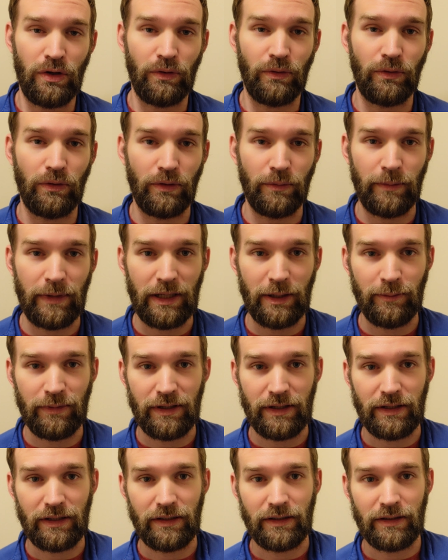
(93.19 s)
or
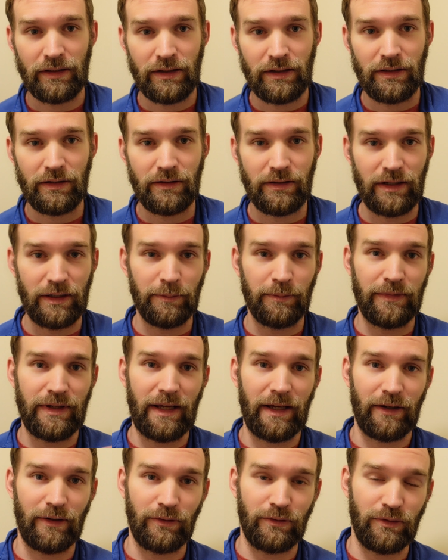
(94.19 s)
maybe dip
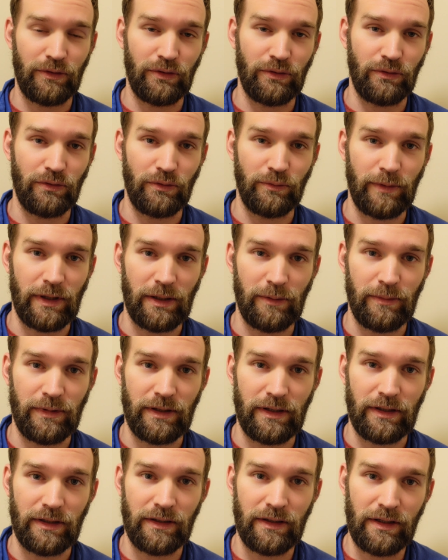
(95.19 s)
down to
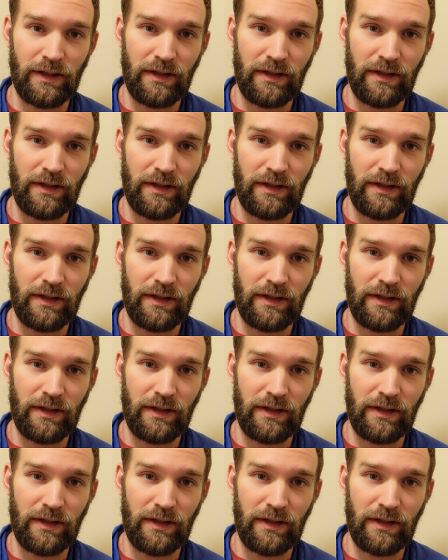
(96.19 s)
maybe